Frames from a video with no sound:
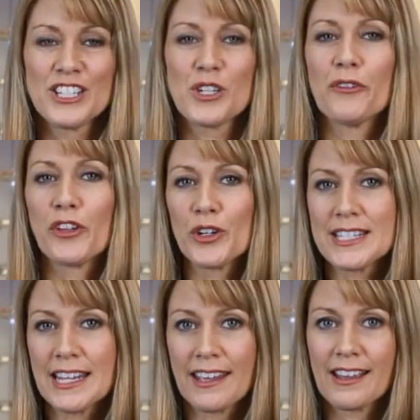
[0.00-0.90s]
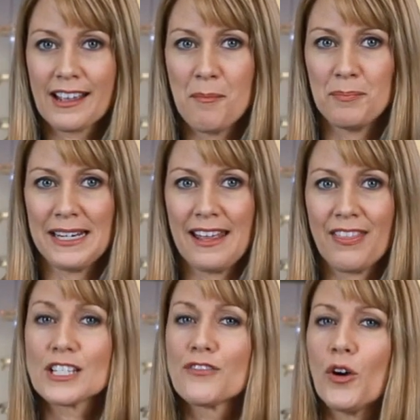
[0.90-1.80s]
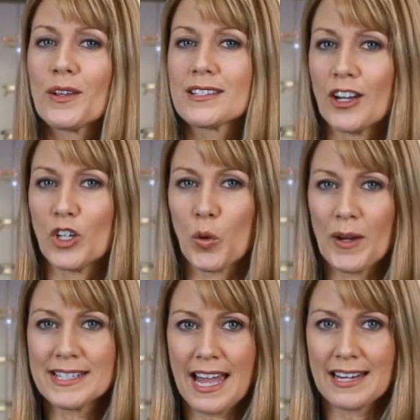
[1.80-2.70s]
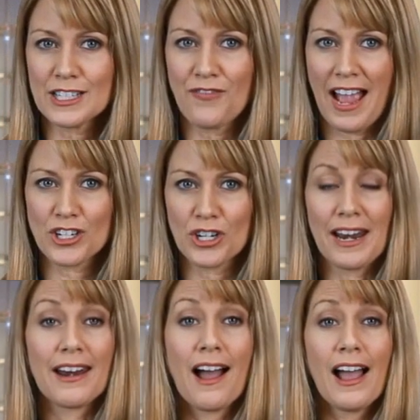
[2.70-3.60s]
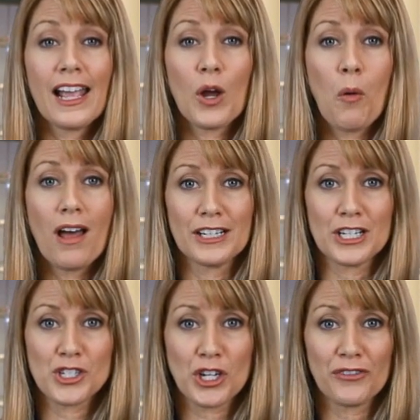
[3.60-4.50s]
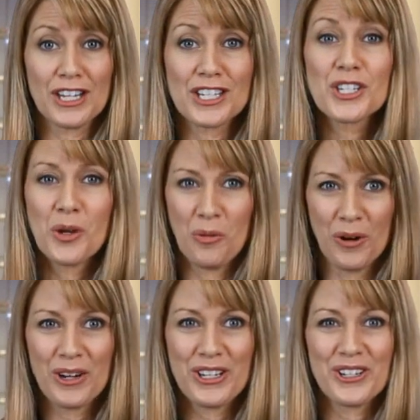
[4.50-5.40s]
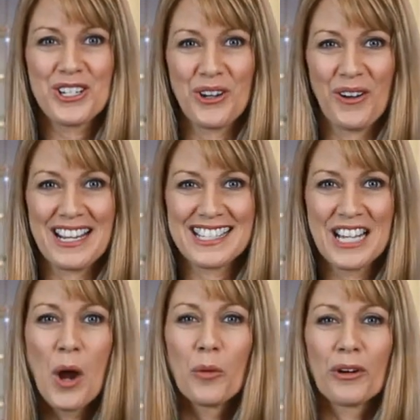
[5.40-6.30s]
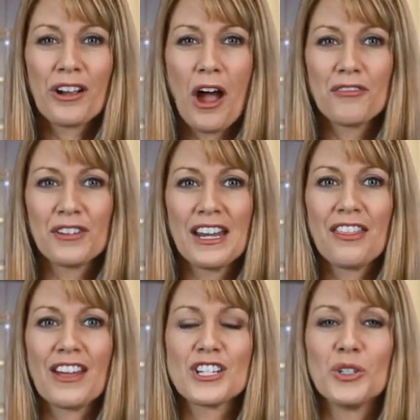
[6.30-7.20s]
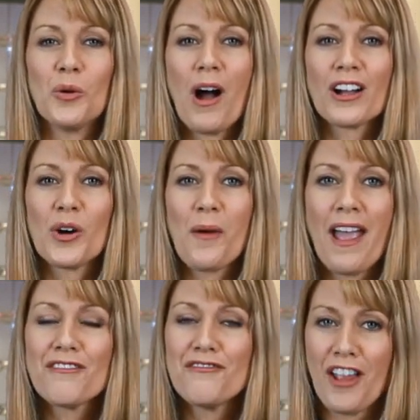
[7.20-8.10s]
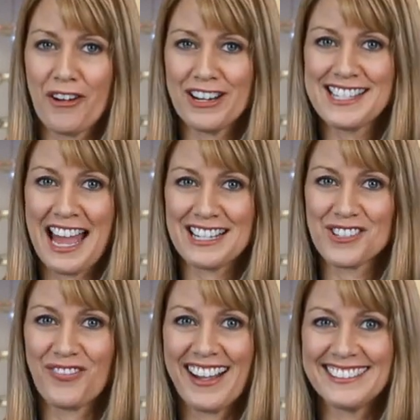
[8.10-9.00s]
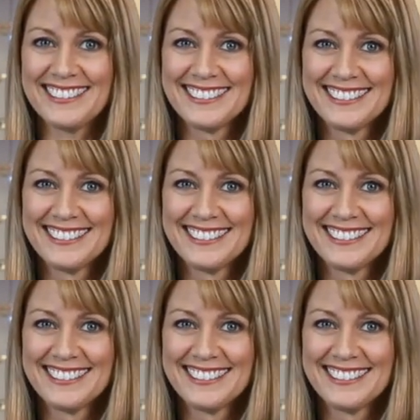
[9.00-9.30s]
So if you're seeking a company that's focused on great satisfaction and high quality service, we're your choice. We're confident that you'll walk away very satisfied.